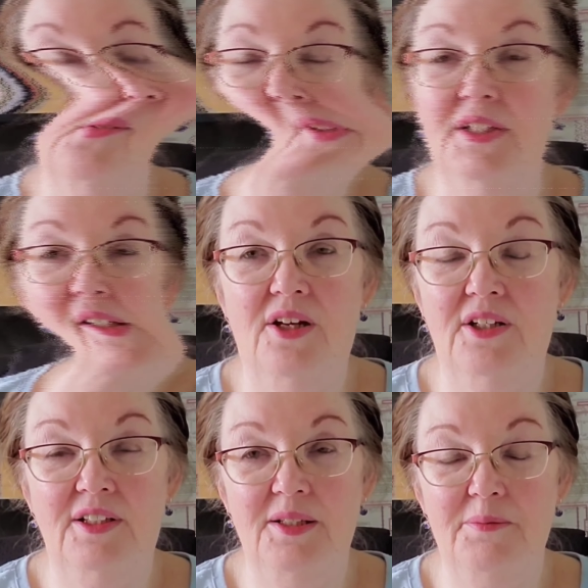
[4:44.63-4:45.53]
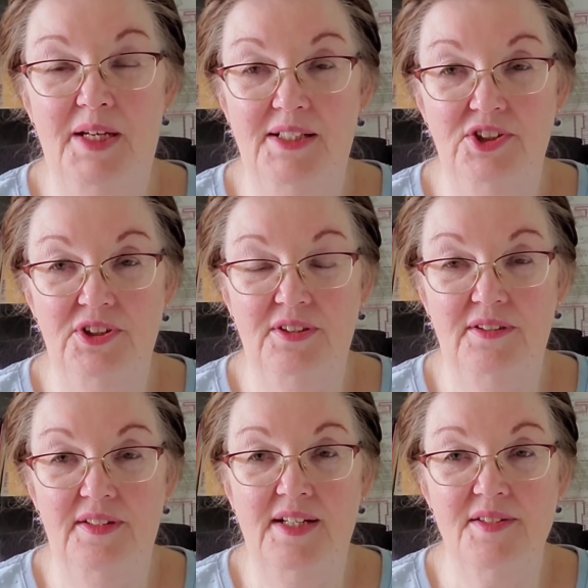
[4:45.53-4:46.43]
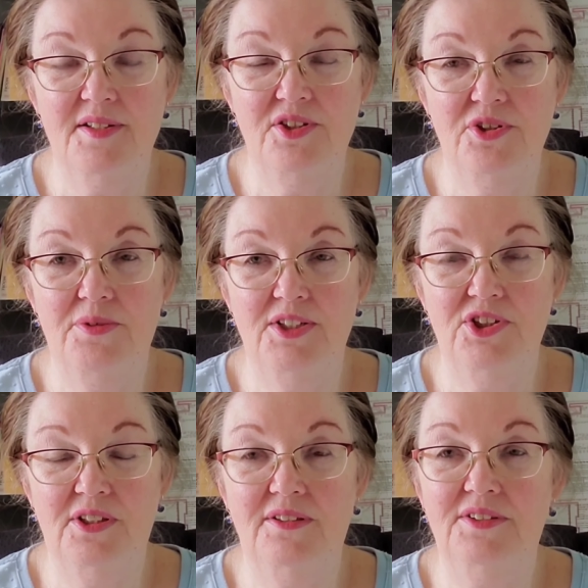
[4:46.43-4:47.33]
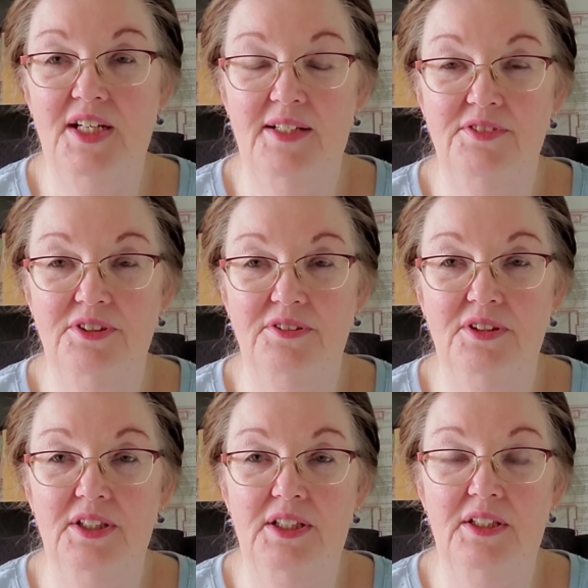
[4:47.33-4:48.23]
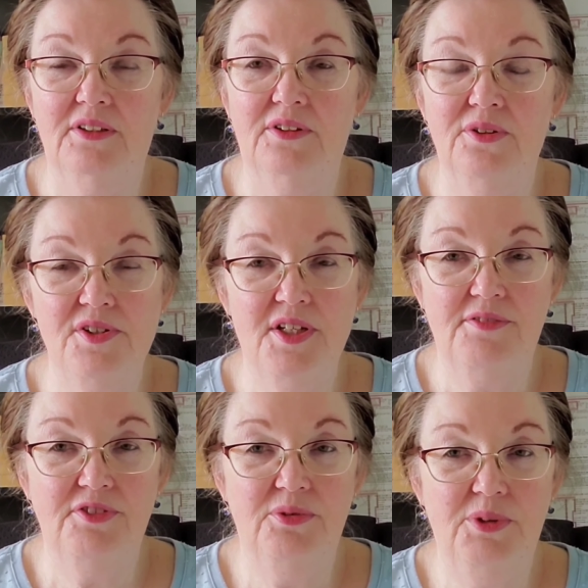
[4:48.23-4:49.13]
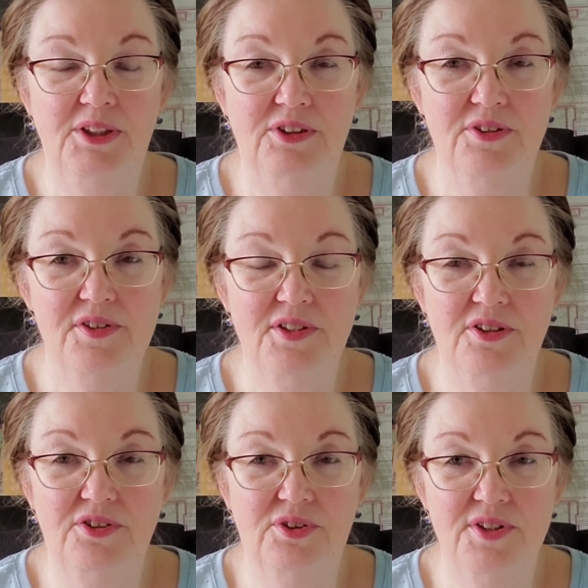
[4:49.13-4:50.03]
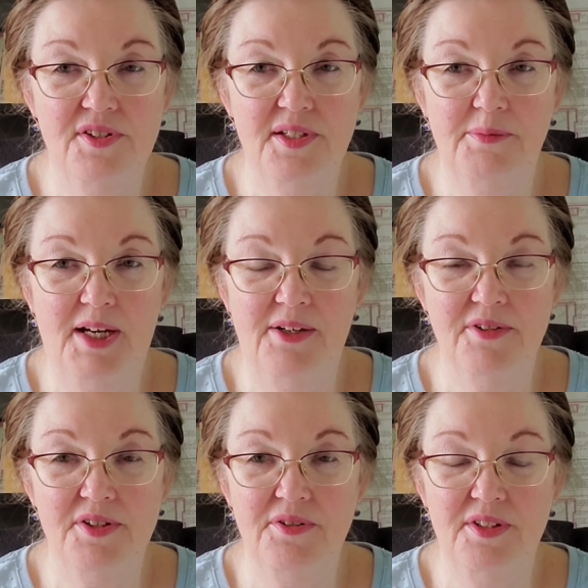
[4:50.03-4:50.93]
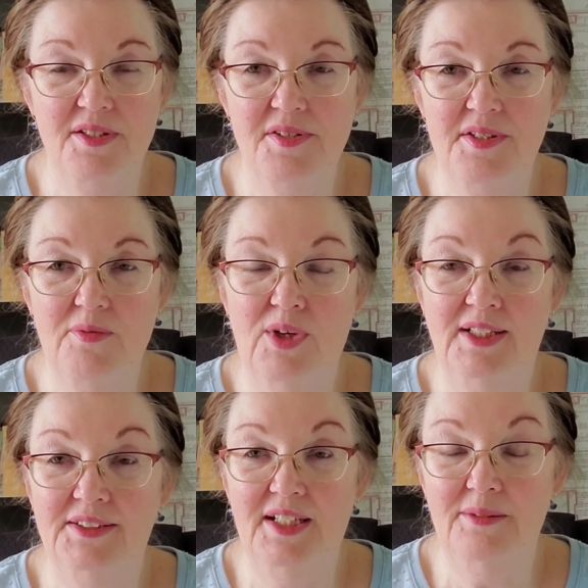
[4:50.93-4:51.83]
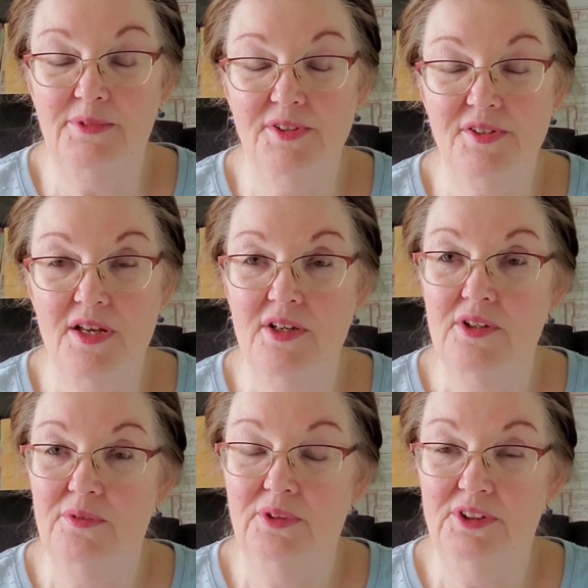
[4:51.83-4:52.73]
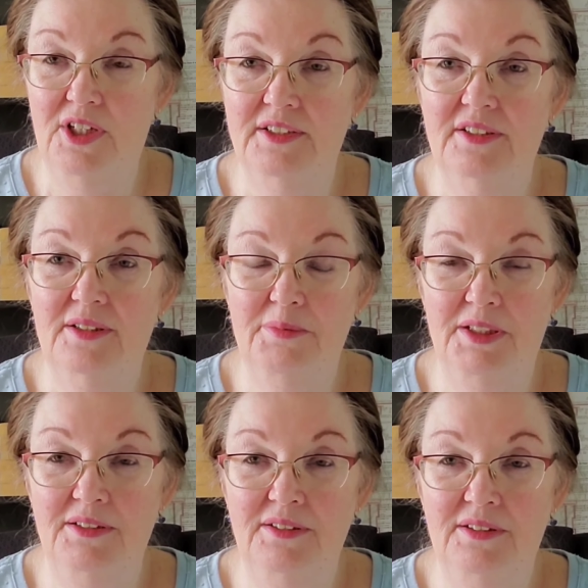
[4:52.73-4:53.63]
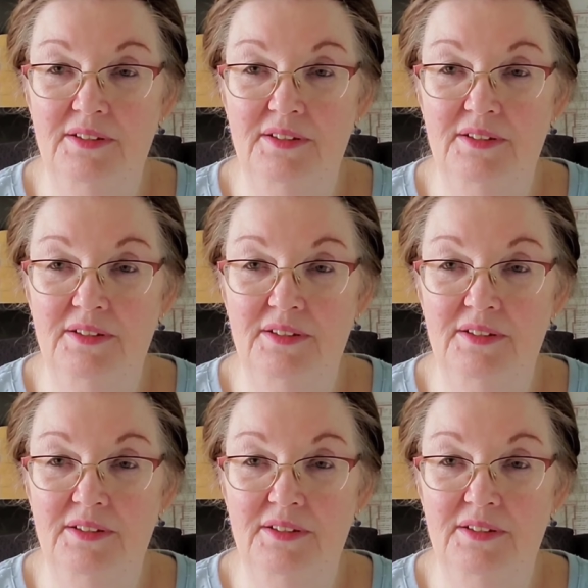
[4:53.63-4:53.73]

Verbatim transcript: We can hardly imagine that situation. You'd have to close off your windows and your doors somehow so these wild animals will not come in.